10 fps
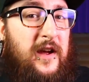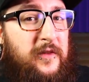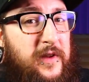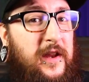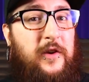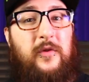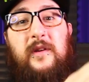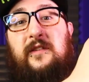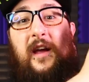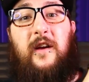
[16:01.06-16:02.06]
kind of
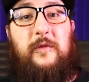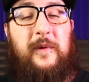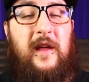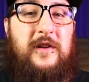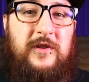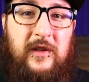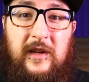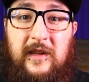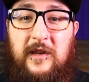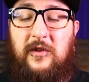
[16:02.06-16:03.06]
increase
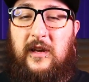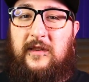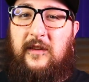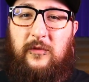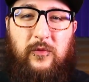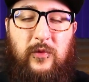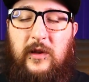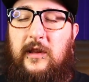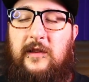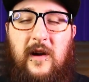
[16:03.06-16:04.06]
exponentially and then you'll get this
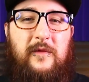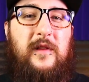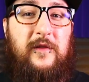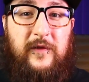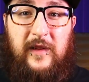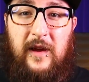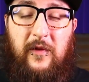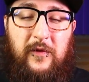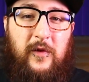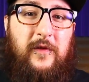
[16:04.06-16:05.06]
really lovely
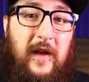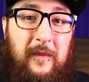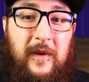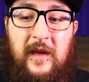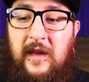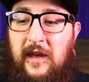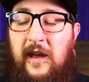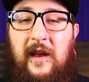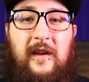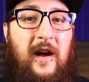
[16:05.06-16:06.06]
flavorful vape.
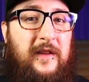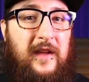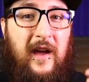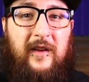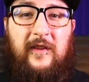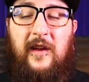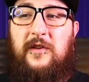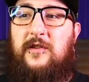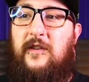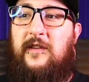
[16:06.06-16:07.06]
And on the exhale,
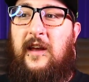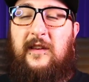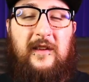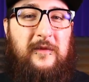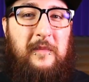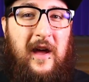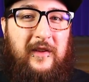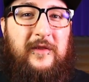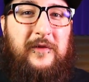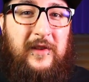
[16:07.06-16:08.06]
you just get this
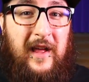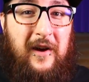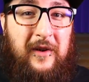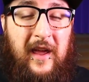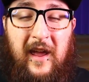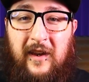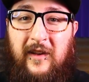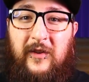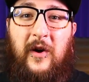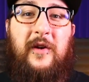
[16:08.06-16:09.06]
massive cloud and
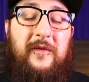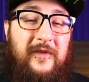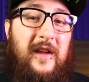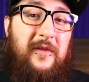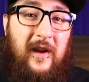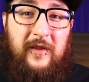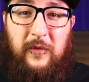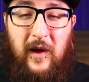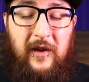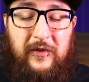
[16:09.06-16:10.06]
a ton of flavor as
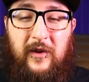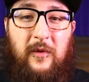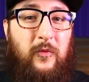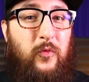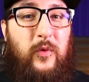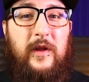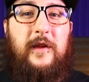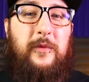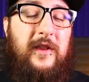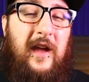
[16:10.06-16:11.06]
well. So
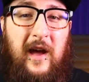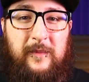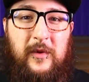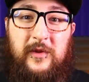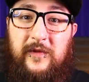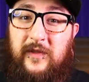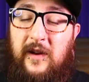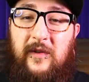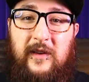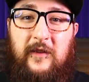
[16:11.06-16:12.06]
really, really happy with the
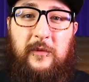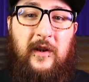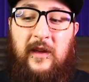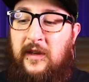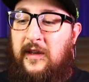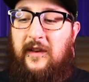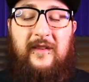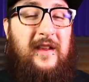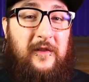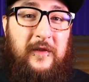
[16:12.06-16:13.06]
flavor on this one.
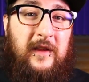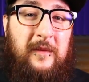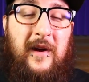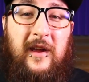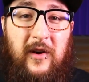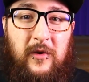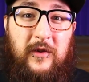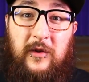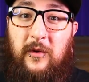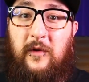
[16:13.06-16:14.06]
It's definitely my
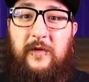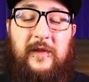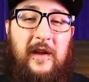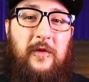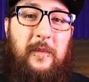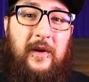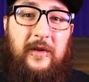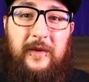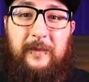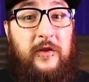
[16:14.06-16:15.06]
go-to flavor
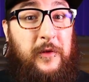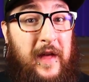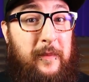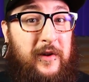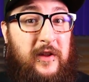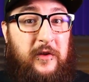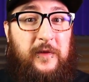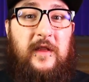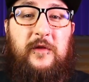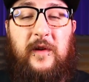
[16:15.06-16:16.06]
build. So that about does
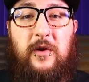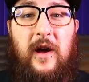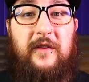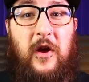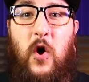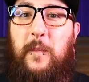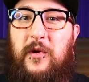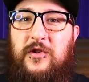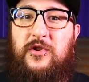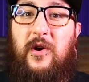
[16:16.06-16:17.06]
it for this video, guys. I hope
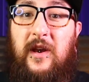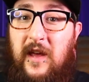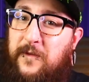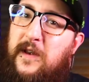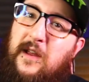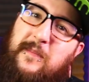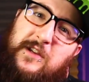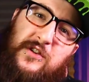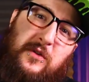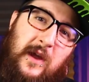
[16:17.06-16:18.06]
you enjoyed. If you did,
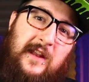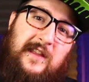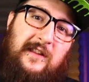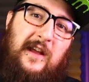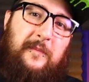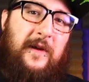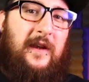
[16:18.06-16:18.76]
make sure you hit that like